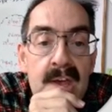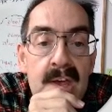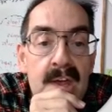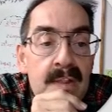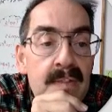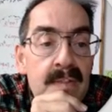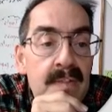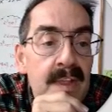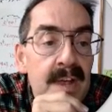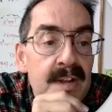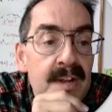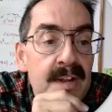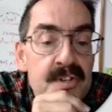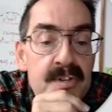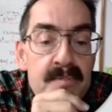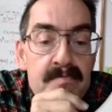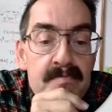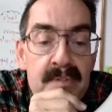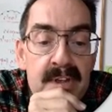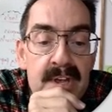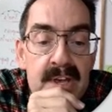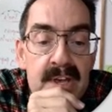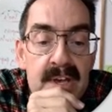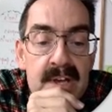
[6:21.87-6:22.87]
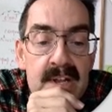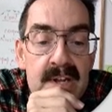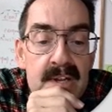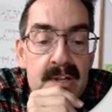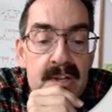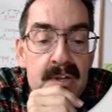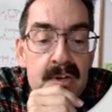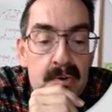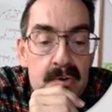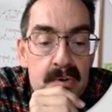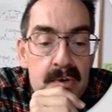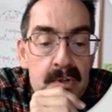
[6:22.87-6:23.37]
And that should be
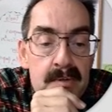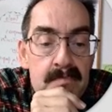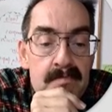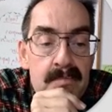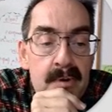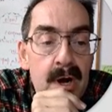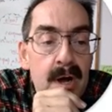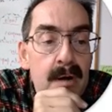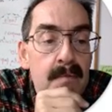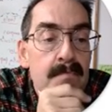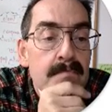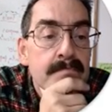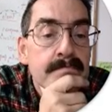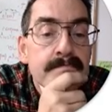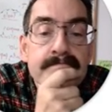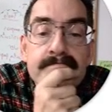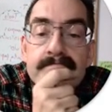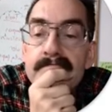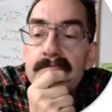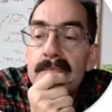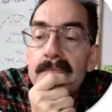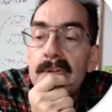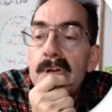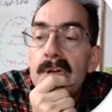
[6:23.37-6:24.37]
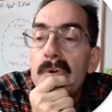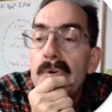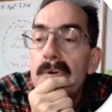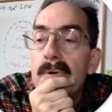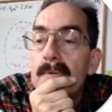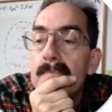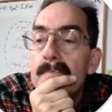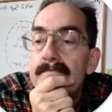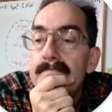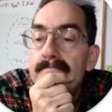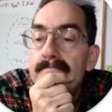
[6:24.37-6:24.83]
it. Go to the problem. Cool.